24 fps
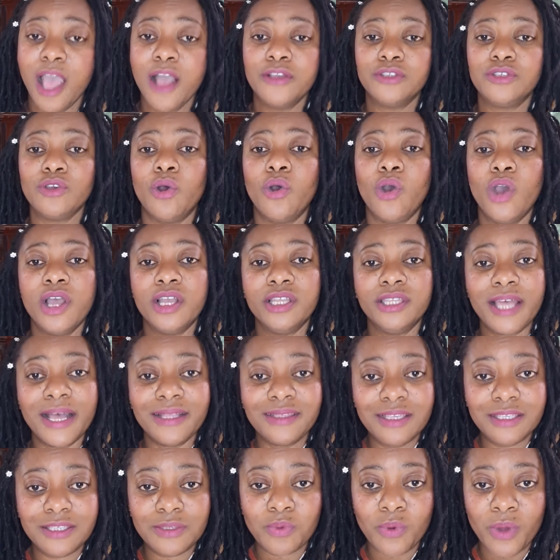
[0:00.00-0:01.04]
So
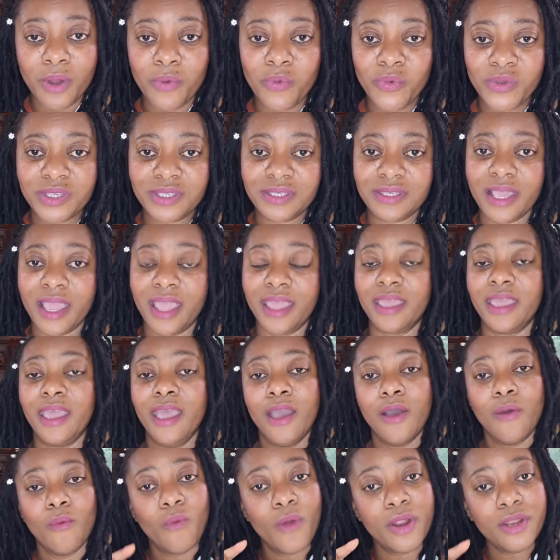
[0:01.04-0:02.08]
that is when we say,
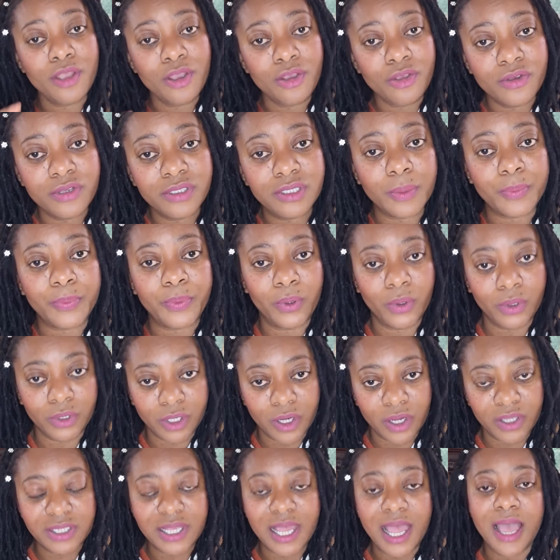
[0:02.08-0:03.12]
when you use a
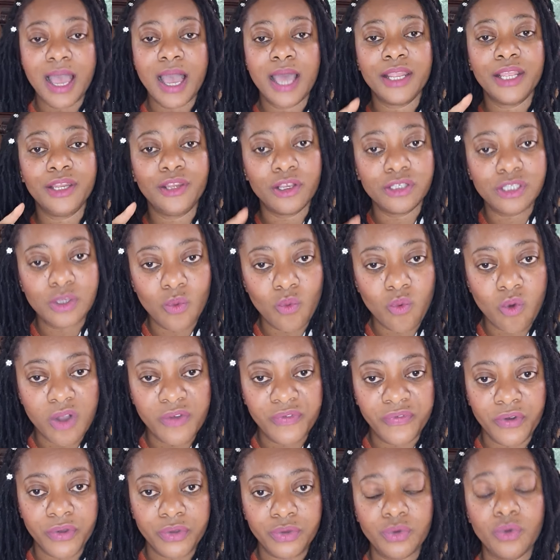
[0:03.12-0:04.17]
product and it doesn't work
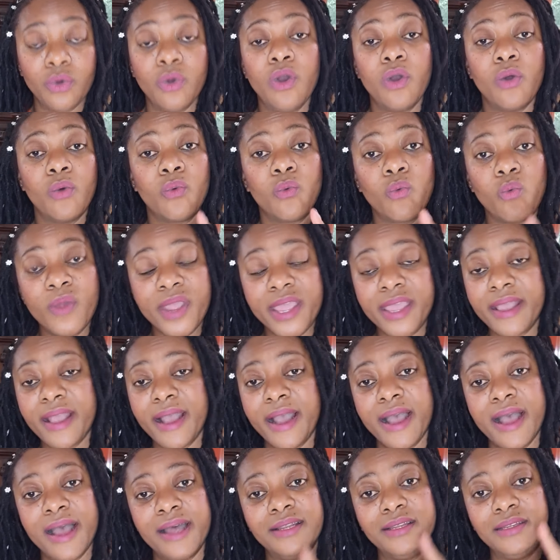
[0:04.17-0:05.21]
for you, we
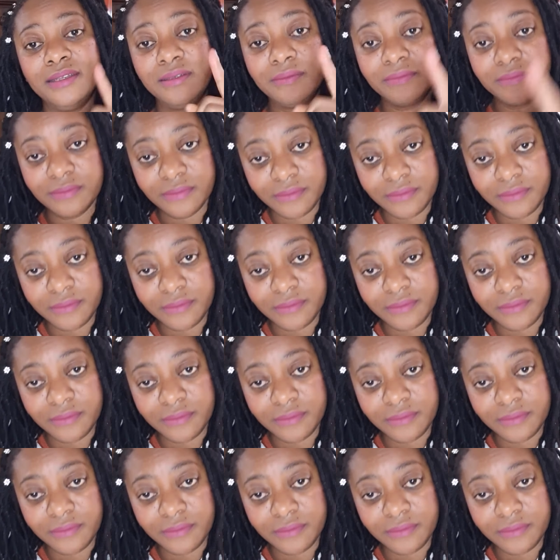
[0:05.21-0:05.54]
can,